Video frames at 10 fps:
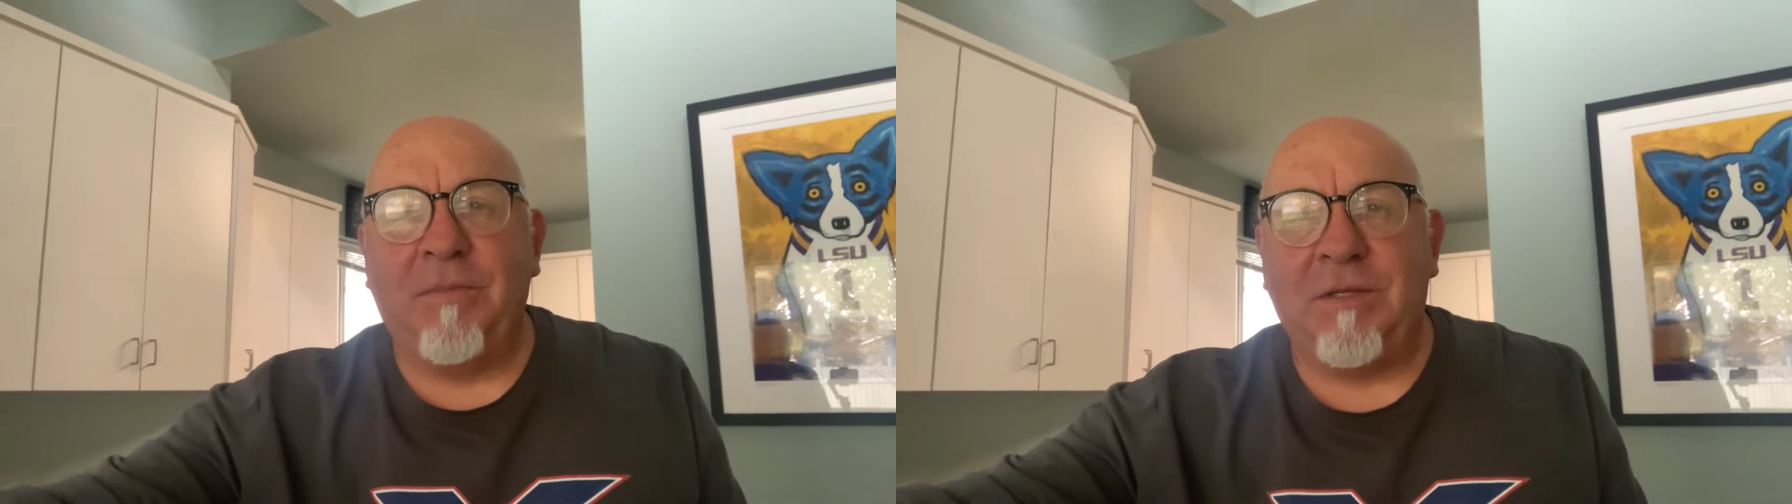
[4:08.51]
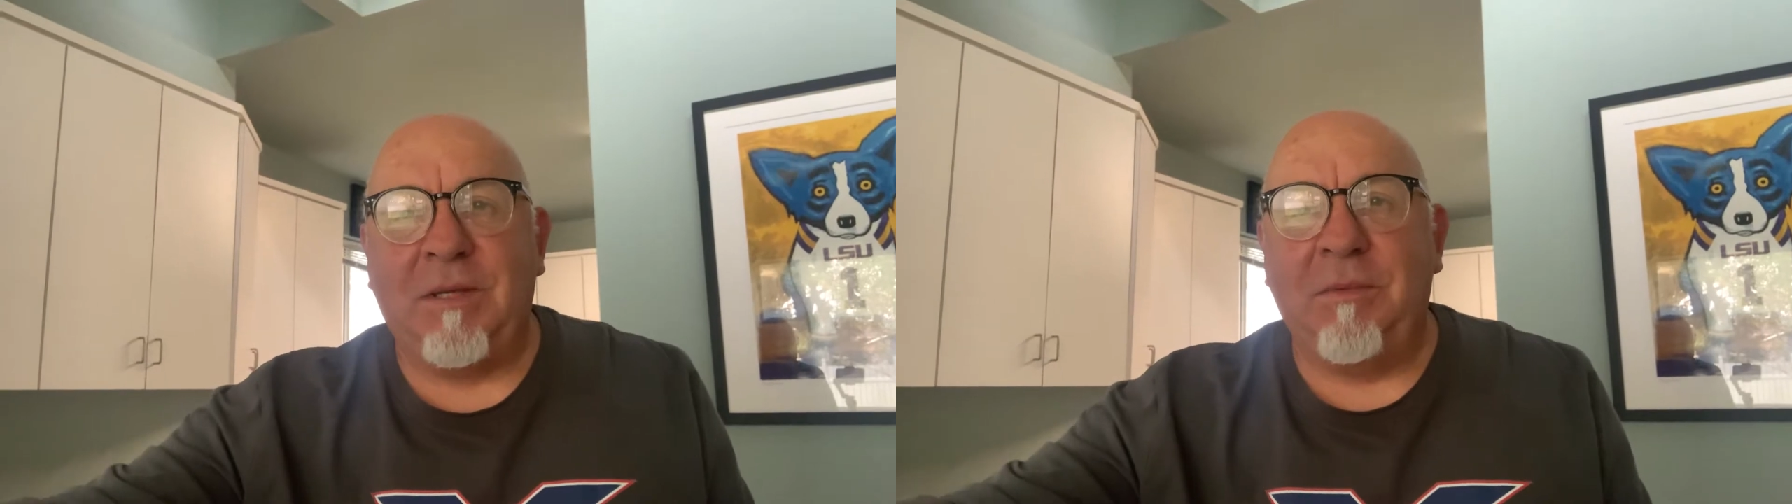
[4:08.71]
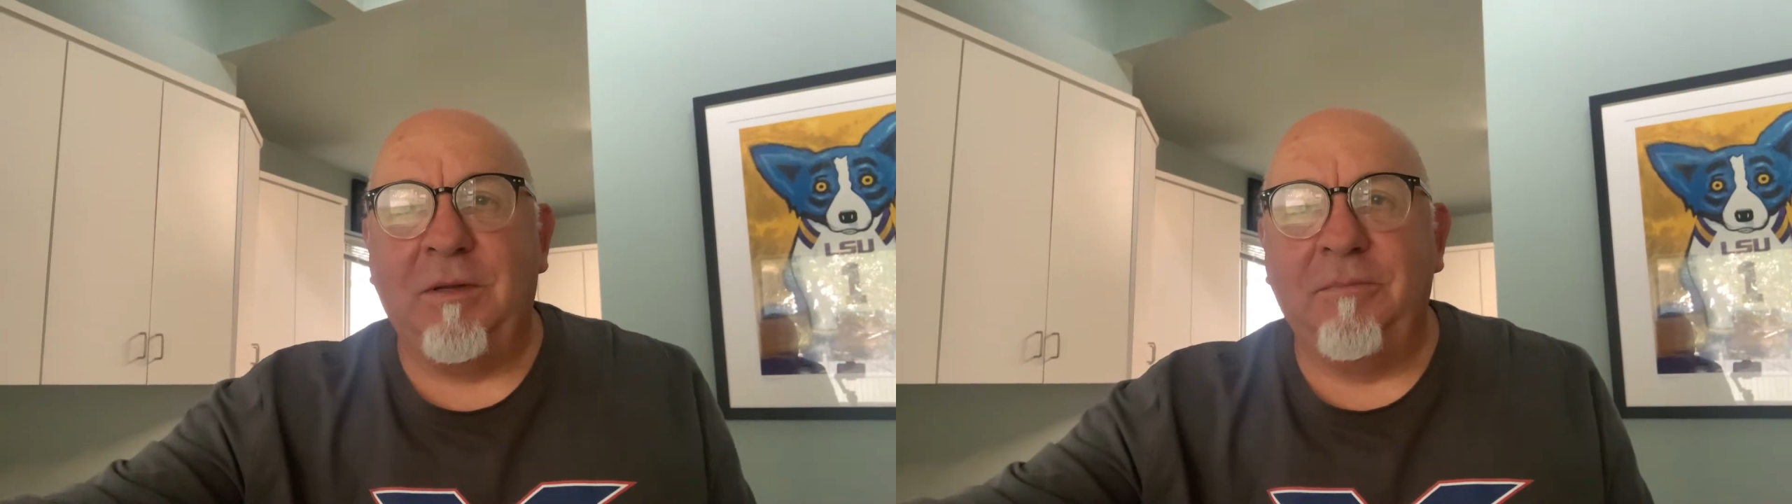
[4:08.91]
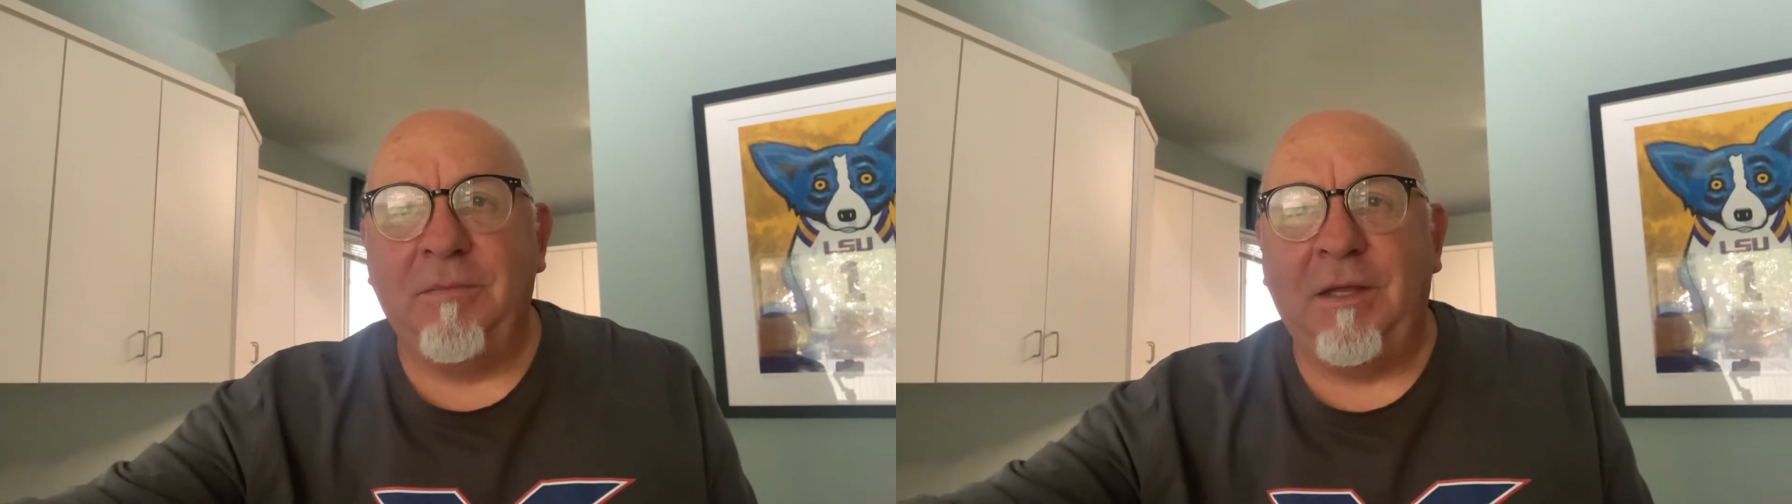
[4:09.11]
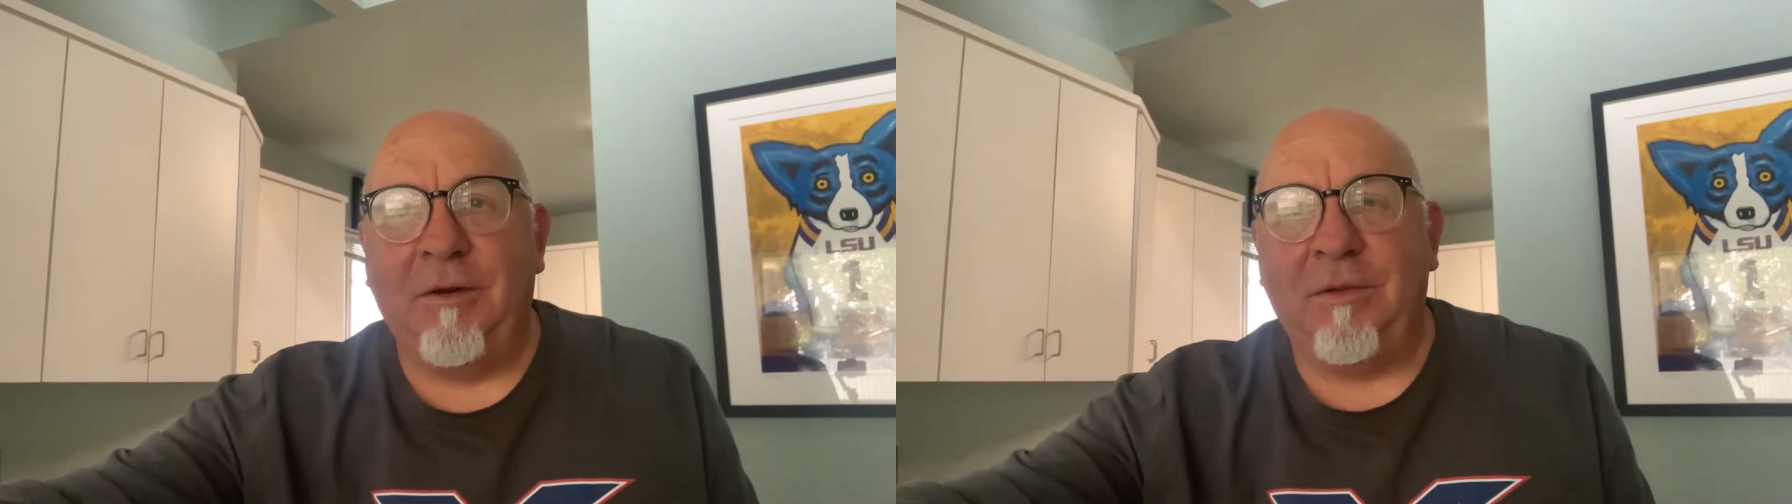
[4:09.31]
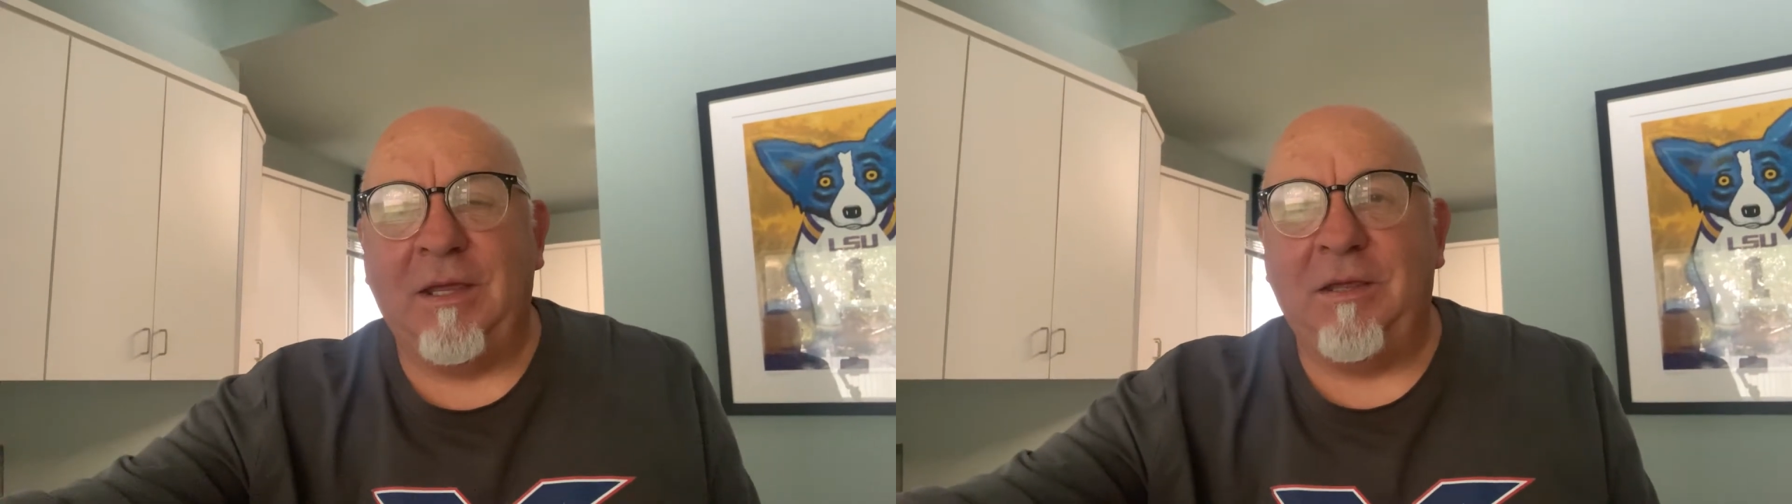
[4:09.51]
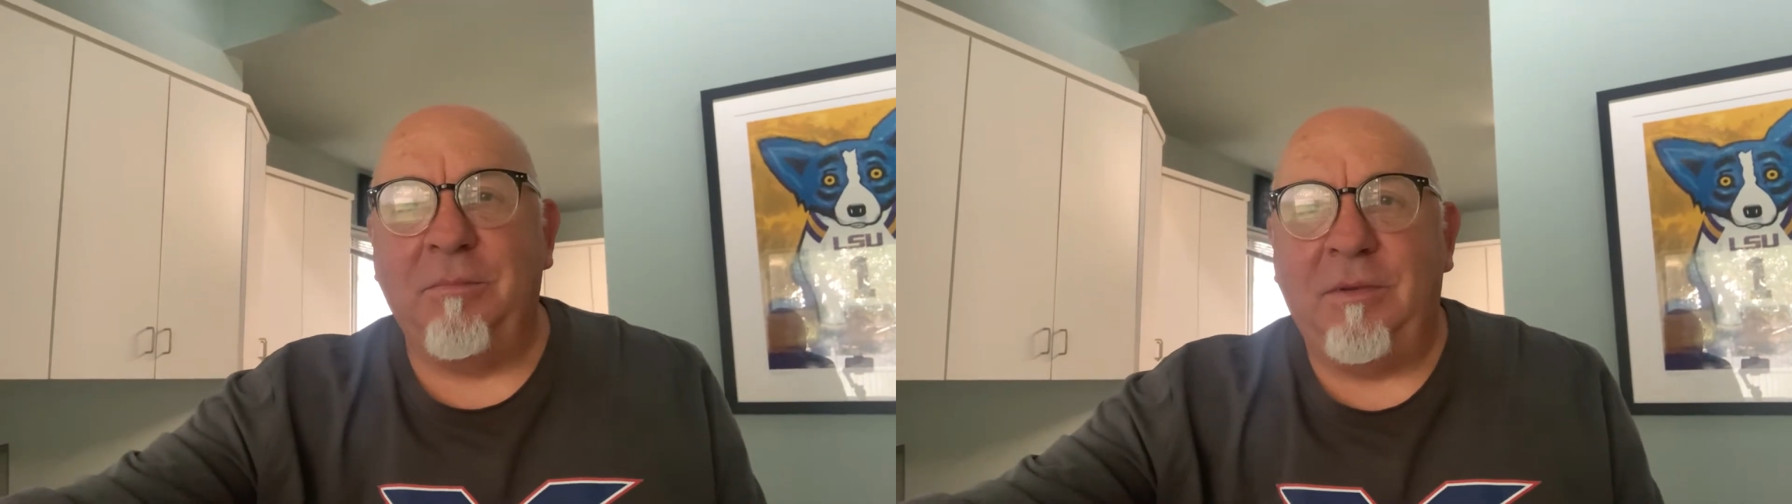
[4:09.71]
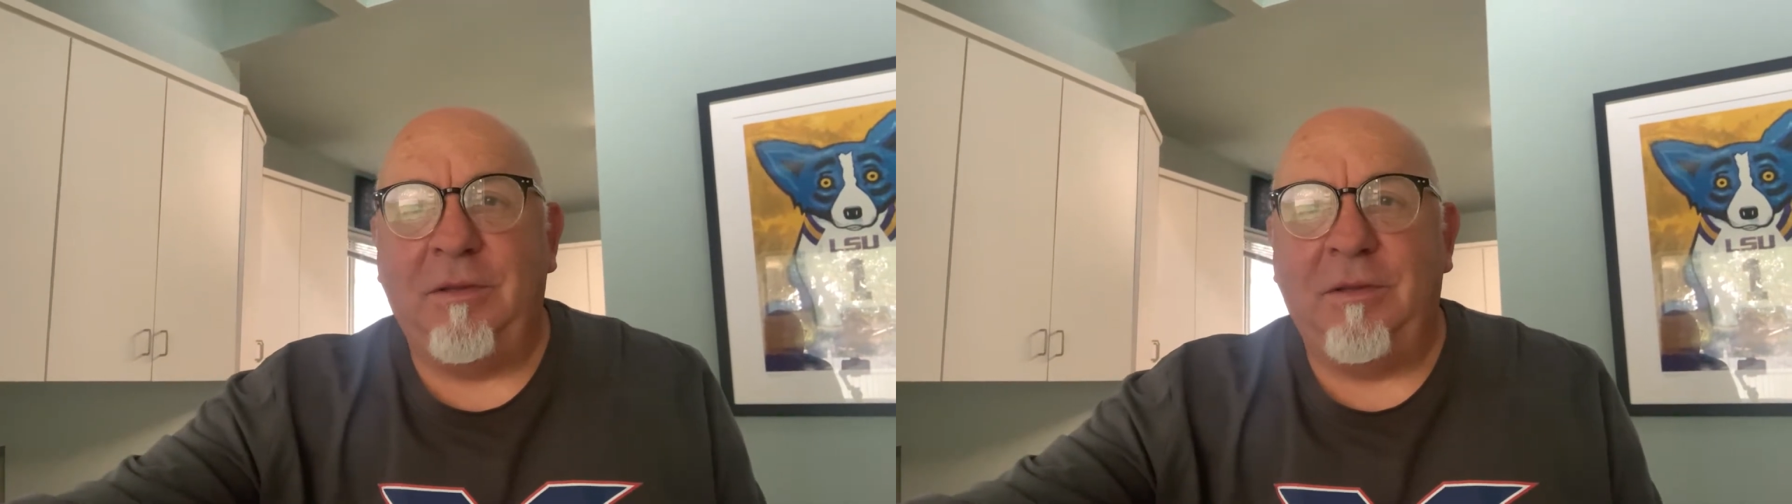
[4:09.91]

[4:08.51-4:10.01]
seem to, think if